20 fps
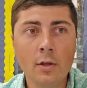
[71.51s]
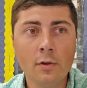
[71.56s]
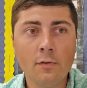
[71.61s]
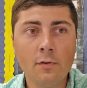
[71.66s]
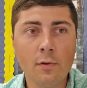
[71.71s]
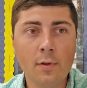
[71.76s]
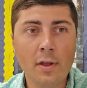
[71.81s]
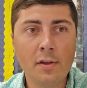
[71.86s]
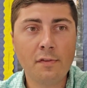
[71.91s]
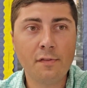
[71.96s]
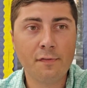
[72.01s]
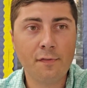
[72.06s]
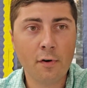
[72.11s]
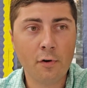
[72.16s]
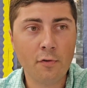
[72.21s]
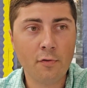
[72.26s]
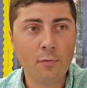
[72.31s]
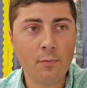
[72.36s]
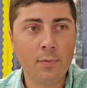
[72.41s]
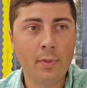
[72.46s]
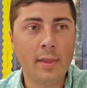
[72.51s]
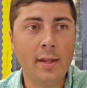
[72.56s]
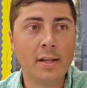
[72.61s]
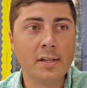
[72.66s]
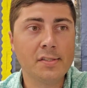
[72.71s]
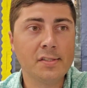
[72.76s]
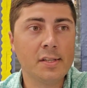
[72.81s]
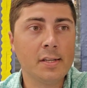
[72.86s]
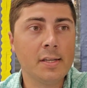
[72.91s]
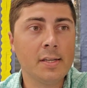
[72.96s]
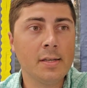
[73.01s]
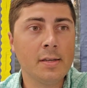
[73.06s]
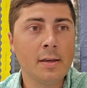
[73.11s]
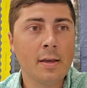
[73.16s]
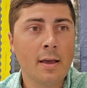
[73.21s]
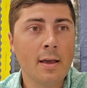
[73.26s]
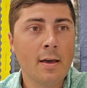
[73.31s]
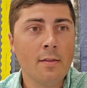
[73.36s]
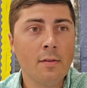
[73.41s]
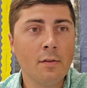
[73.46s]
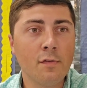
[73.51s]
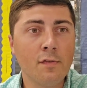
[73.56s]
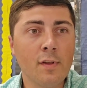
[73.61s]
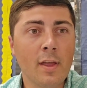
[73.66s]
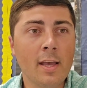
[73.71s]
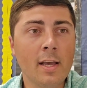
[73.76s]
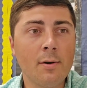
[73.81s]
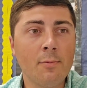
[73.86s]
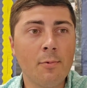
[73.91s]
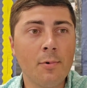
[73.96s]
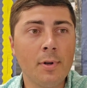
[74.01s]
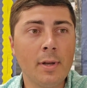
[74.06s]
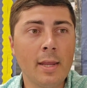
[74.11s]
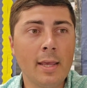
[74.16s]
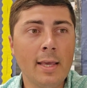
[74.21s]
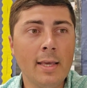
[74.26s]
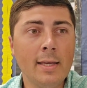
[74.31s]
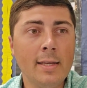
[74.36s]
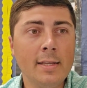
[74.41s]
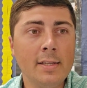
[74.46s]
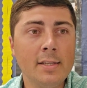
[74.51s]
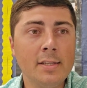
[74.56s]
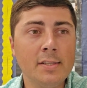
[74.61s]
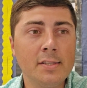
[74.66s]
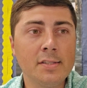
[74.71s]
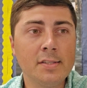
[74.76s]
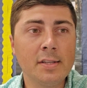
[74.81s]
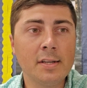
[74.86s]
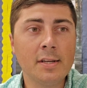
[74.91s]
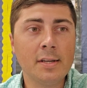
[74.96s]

So that's the first one that I see. The second one is